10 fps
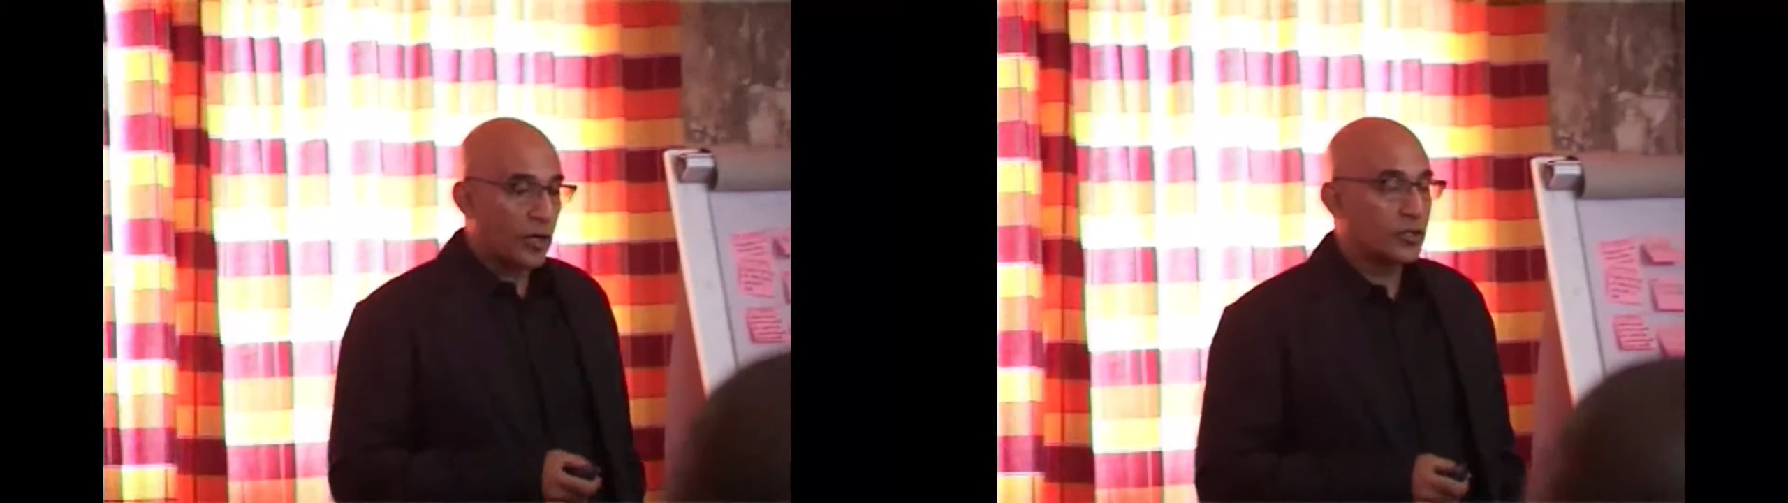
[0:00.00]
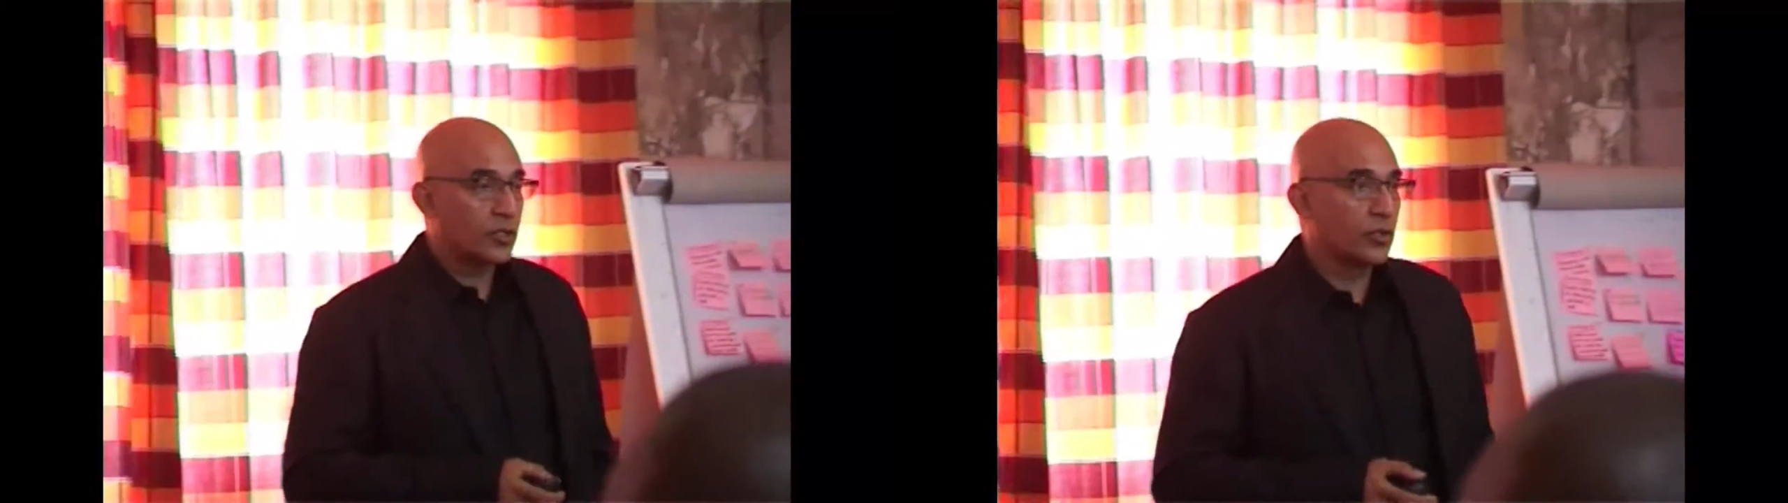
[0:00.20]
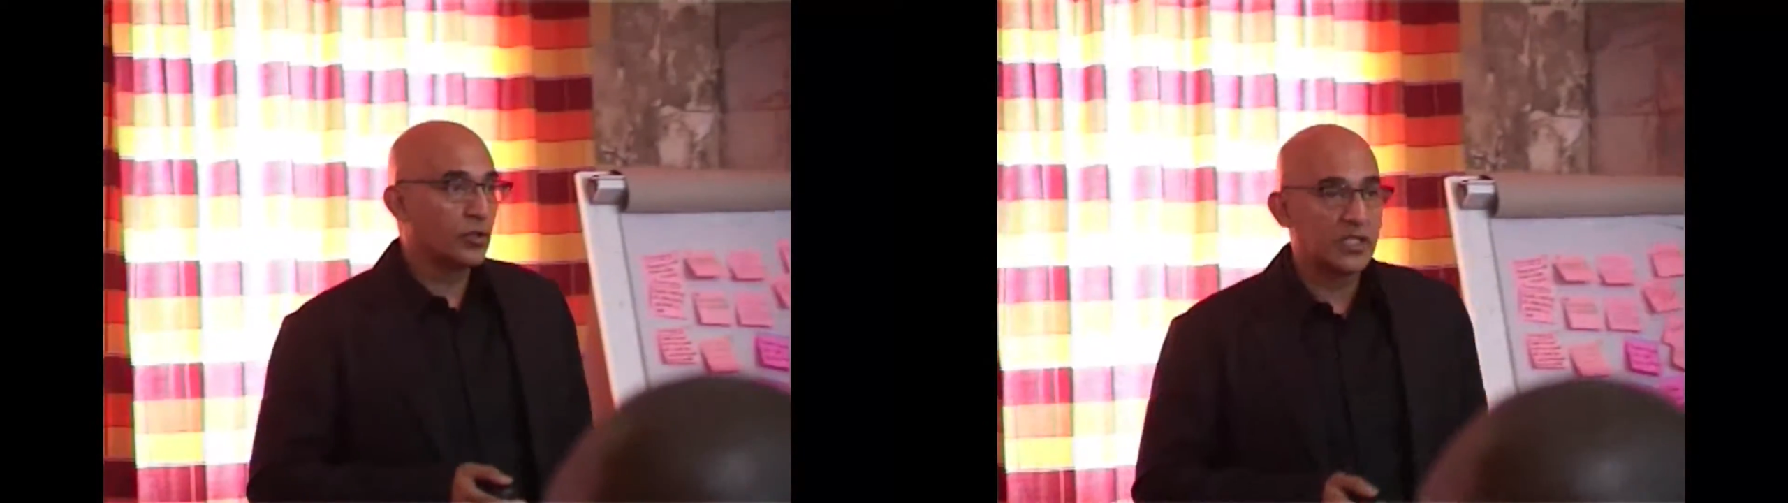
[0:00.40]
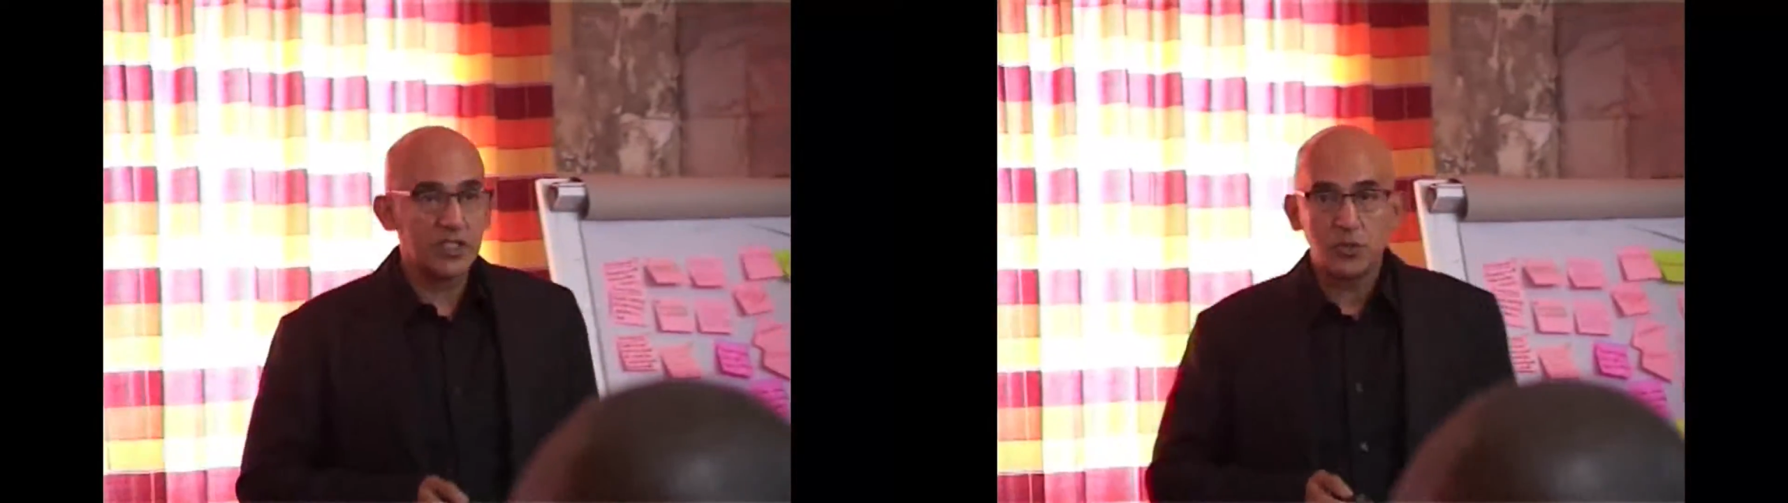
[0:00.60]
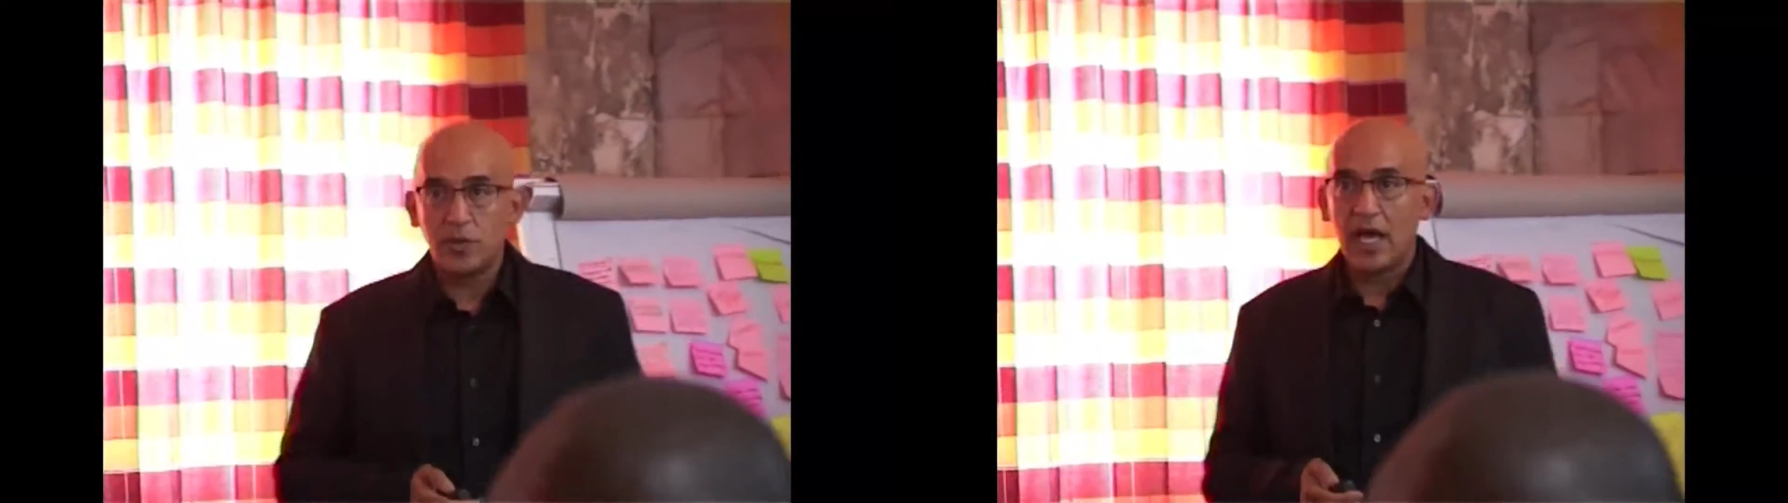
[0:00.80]
order to do
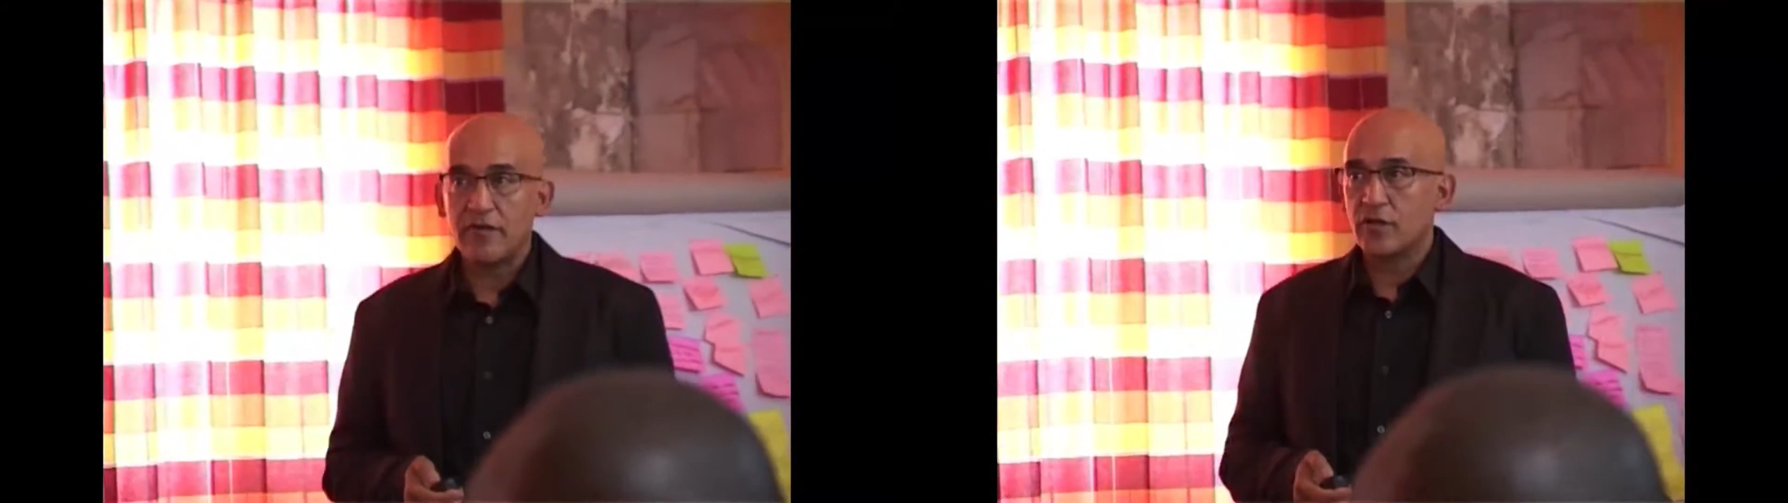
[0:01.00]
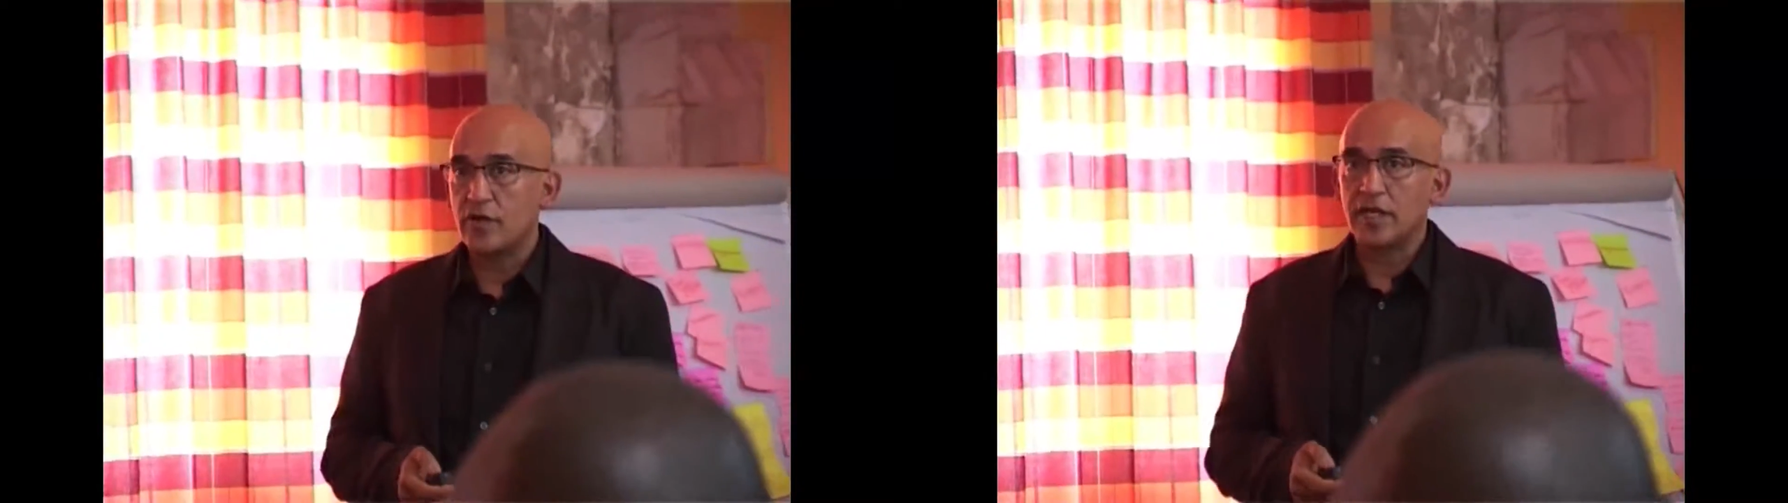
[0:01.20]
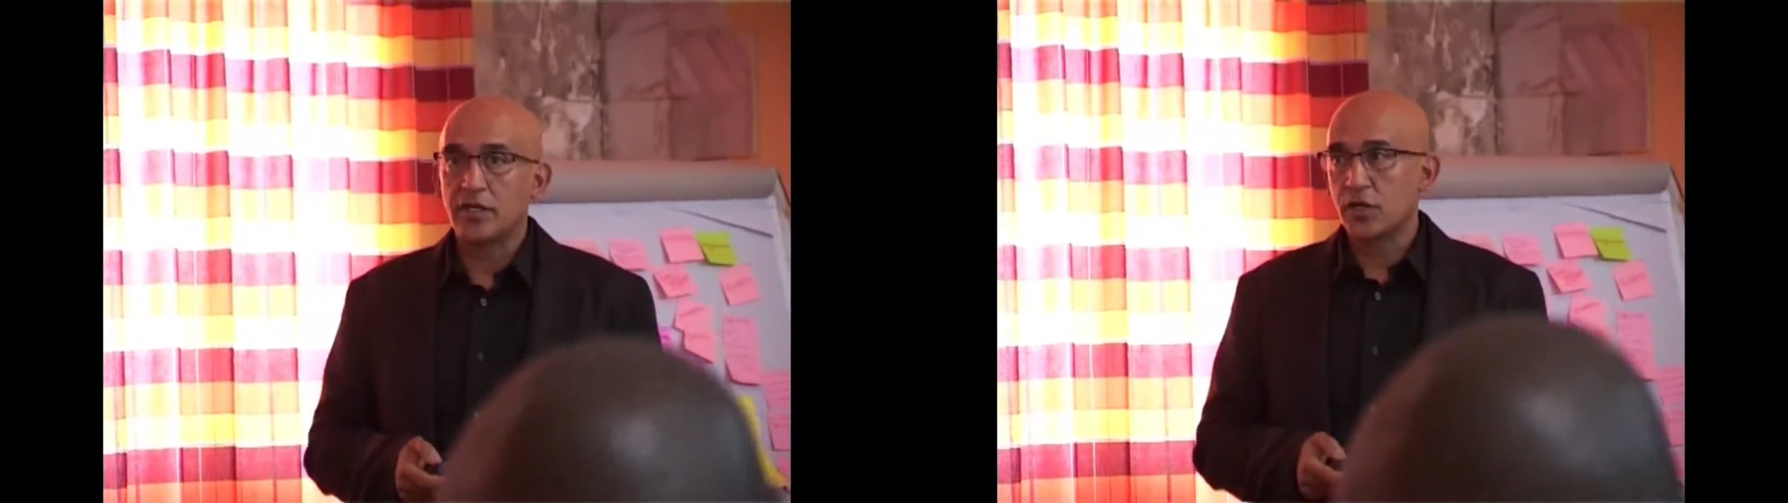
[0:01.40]
this, we have created